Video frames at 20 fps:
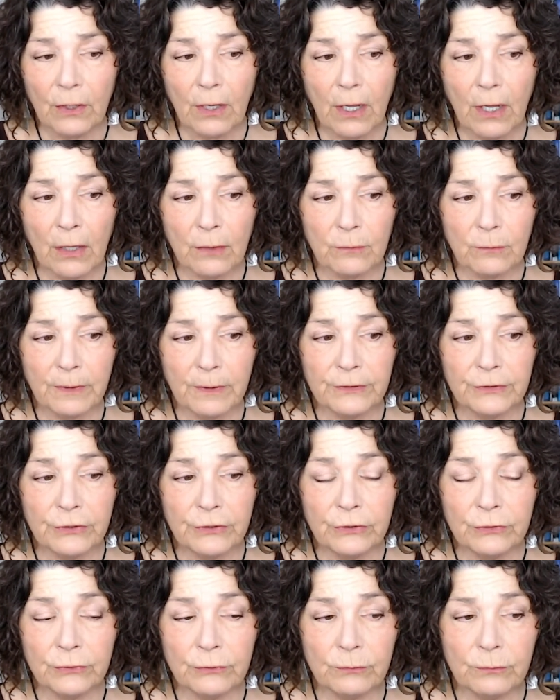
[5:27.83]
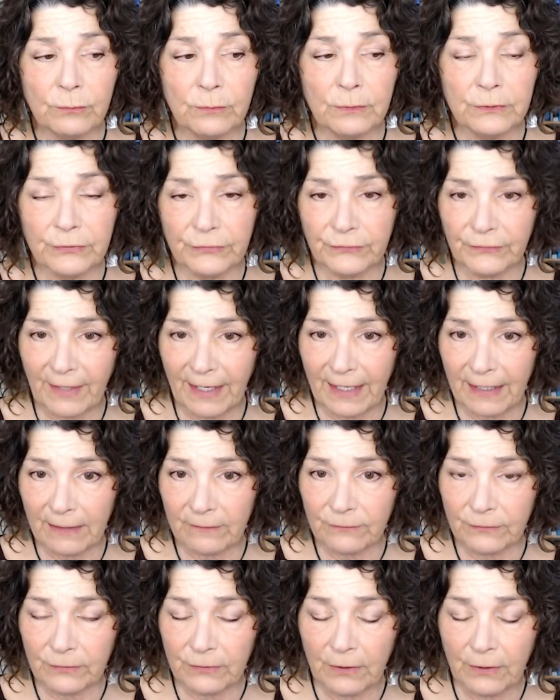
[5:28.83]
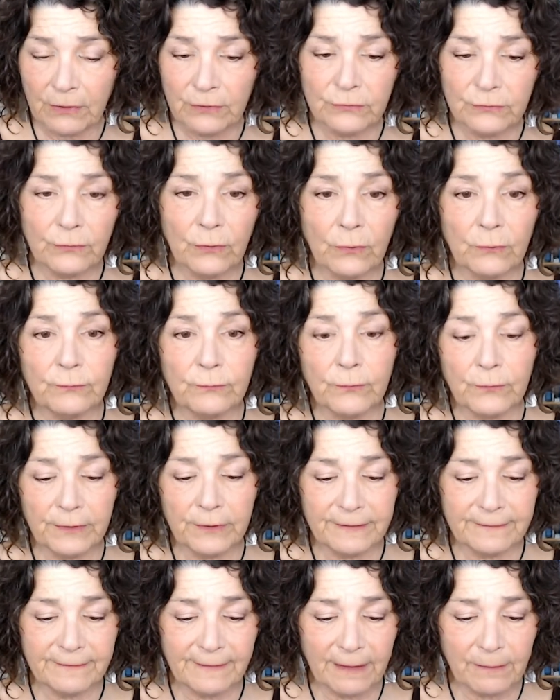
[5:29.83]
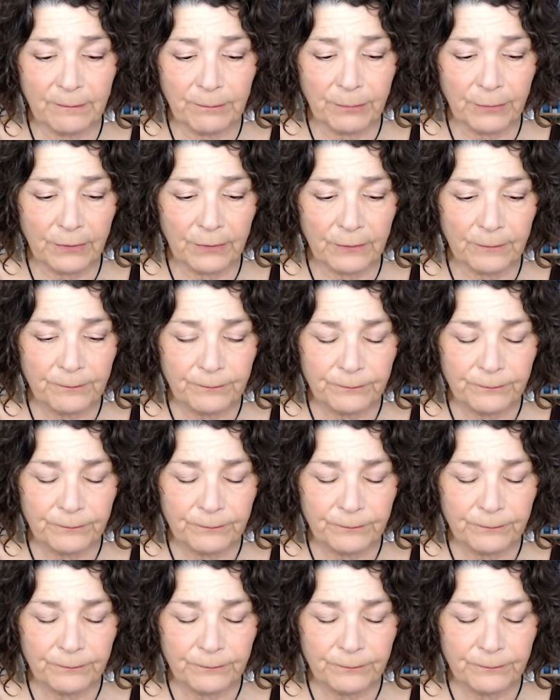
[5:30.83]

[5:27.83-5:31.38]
where you were saved. So, for example,